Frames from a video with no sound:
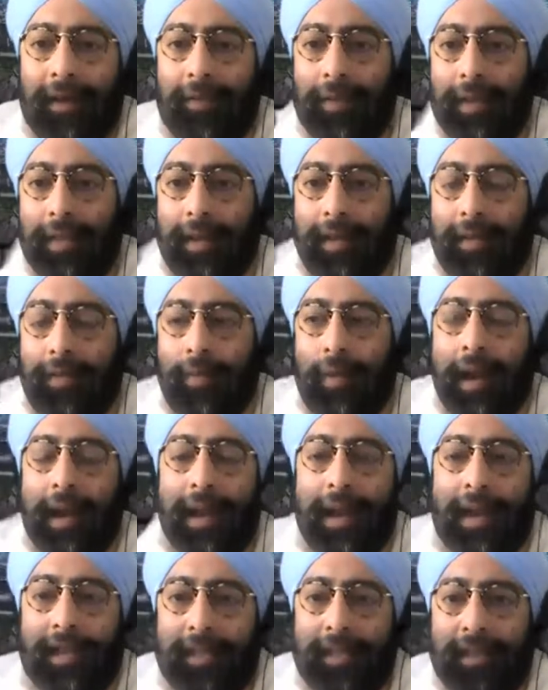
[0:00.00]
with it?
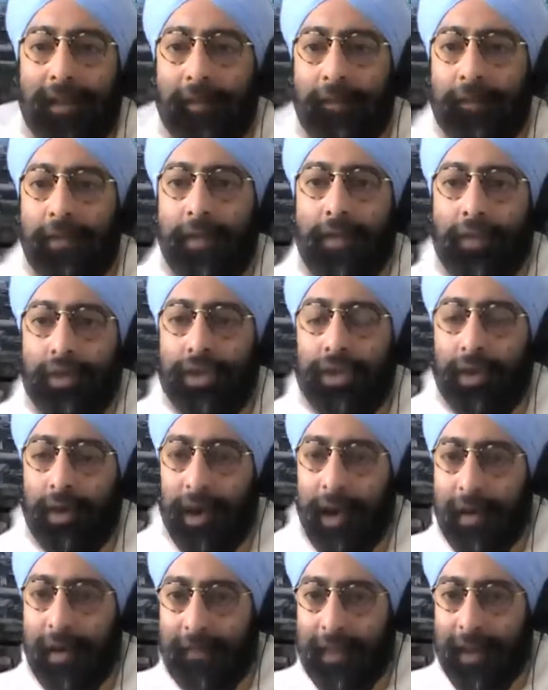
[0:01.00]
What is the
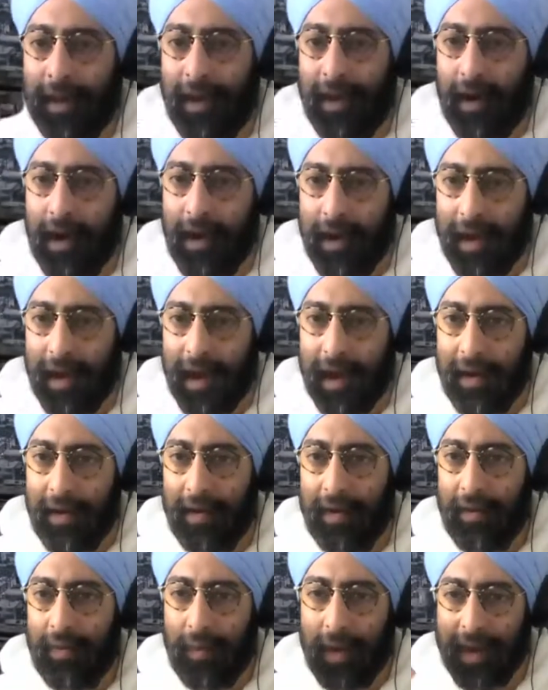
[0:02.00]
future of the card now?
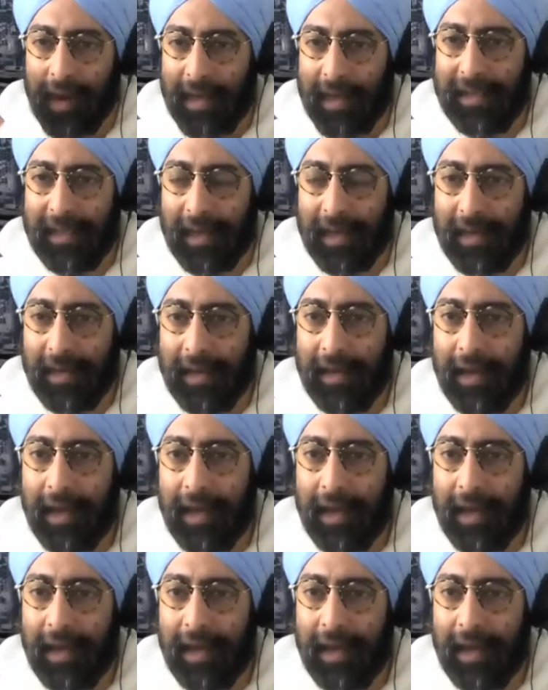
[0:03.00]
What is it?